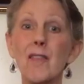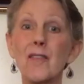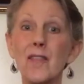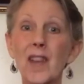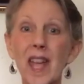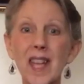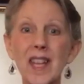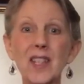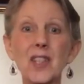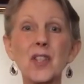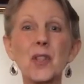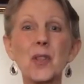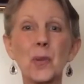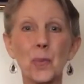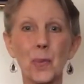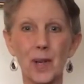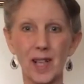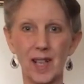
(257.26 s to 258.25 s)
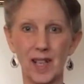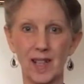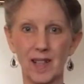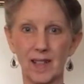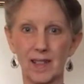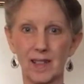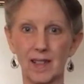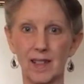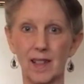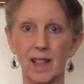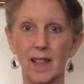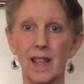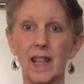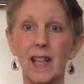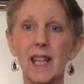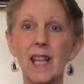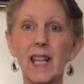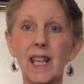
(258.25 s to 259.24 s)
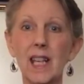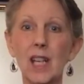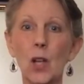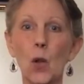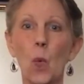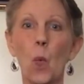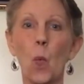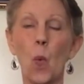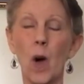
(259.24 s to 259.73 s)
Phase 3, eating